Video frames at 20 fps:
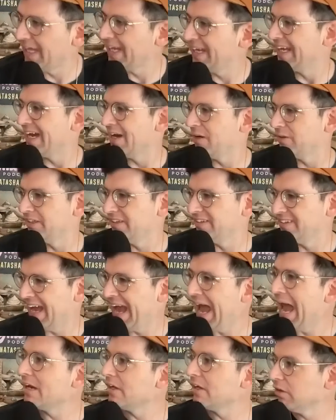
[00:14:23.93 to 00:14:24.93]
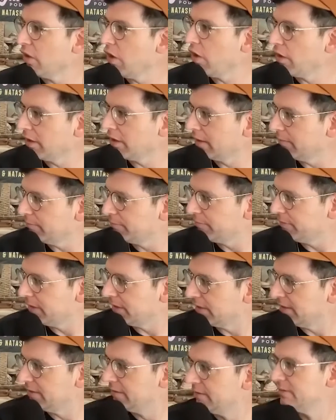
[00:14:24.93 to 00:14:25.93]
getting out into analog
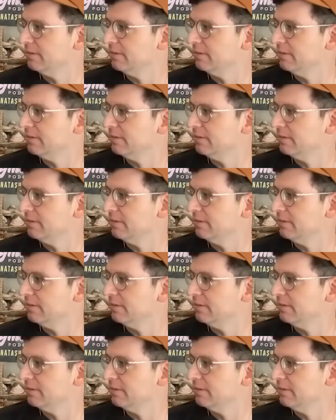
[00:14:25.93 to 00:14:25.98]
fun.